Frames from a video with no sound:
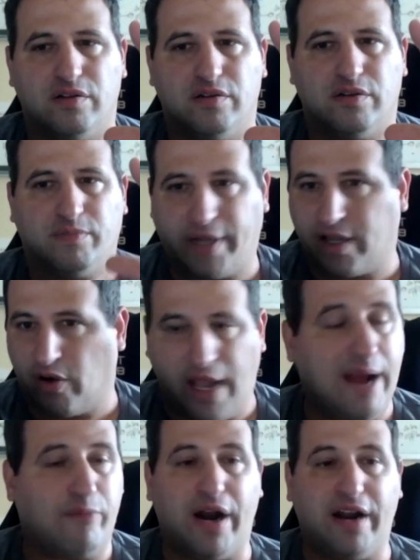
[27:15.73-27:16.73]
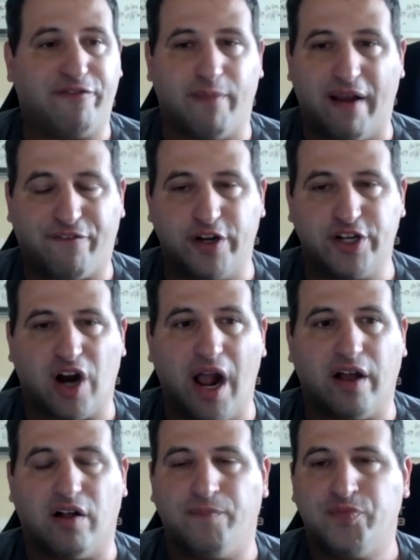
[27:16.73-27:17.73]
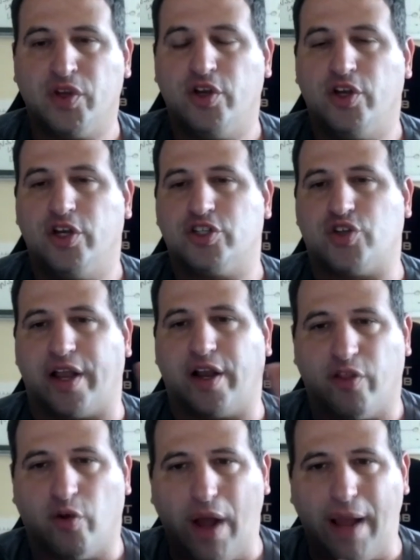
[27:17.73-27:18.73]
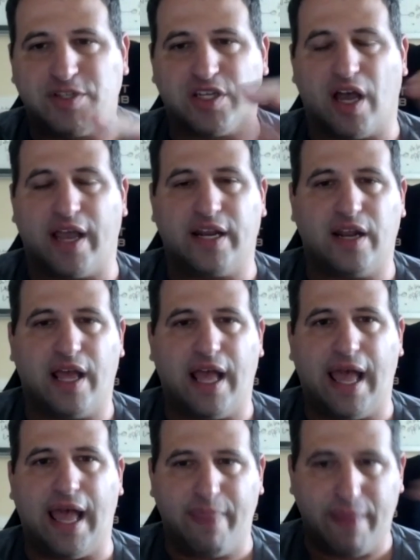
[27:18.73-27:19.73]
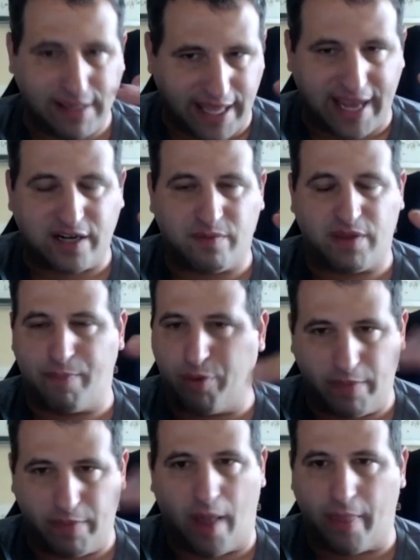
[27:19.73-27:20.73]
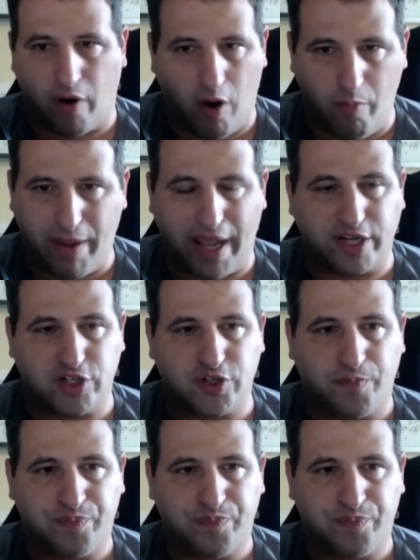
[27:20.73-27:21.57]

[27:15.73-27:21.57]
I'm like, okay, I'm ready for my free trial. So I go to the website, and they put me on their homepage,